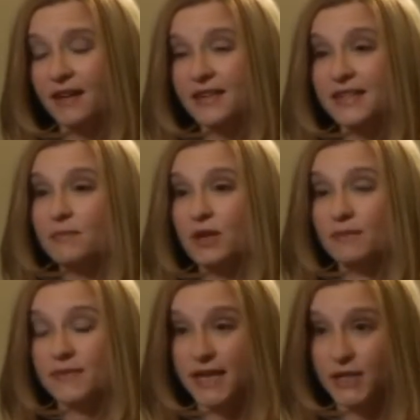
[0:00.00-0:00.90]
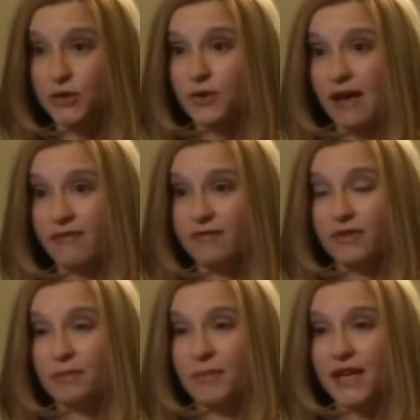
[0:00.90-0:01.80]
Sometimes they do have
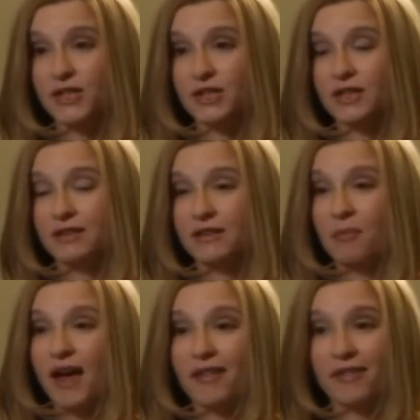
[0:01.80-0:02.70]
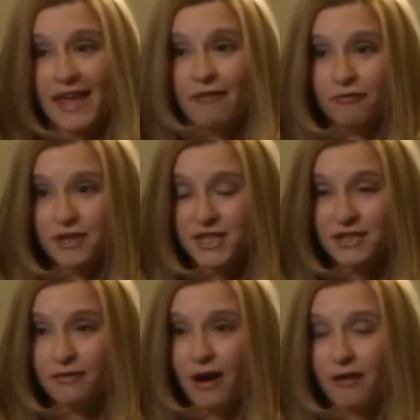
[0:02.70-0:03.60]
information about the average
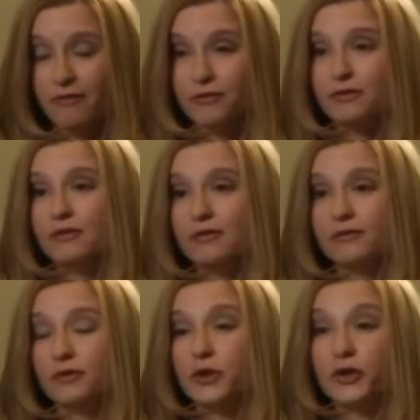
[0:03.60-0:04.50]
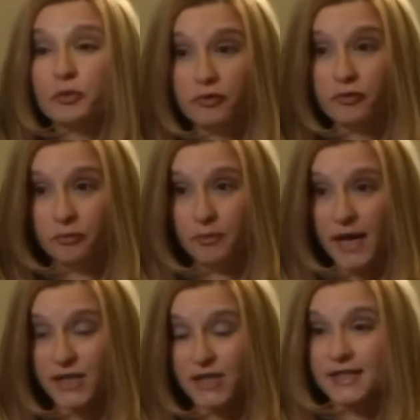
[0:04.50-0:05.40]
survival for a group of
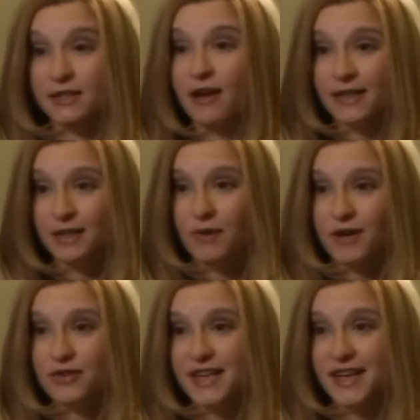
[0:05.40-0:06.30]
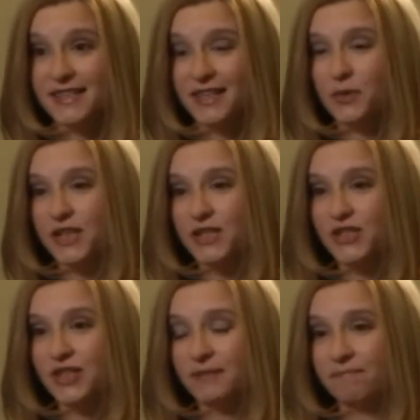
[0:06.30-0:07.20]
patients like the one who's asked the
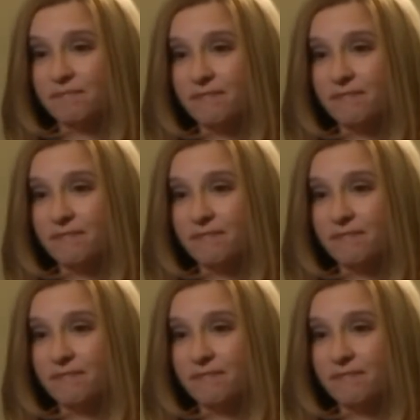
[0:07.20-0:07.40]
question.